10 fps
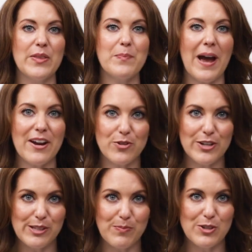The
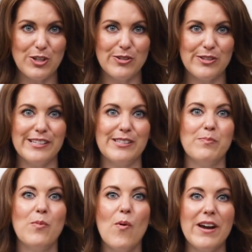pancreas
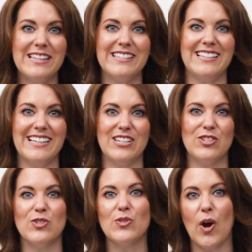produces more
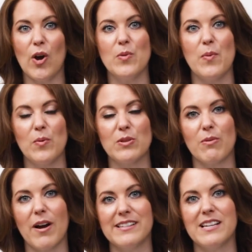insulin to cope
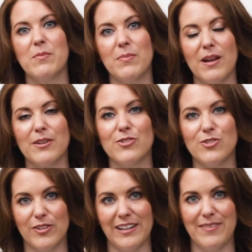with rising blood
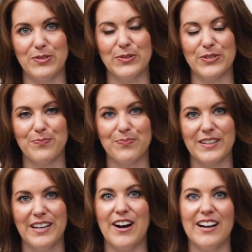sugar levels.
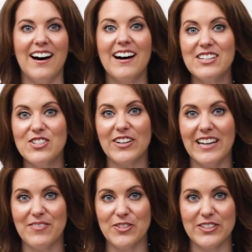High
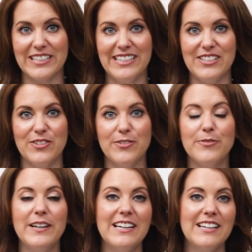sugar levels lead to
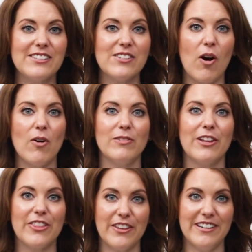feelings of
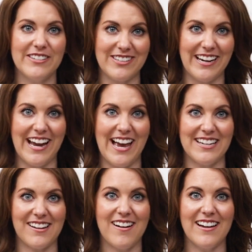lethargy,
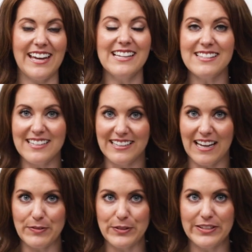and high
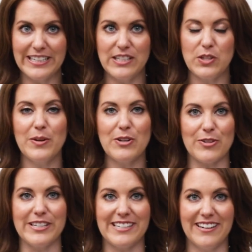insulin levels lead to
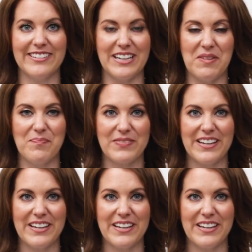increased hunger.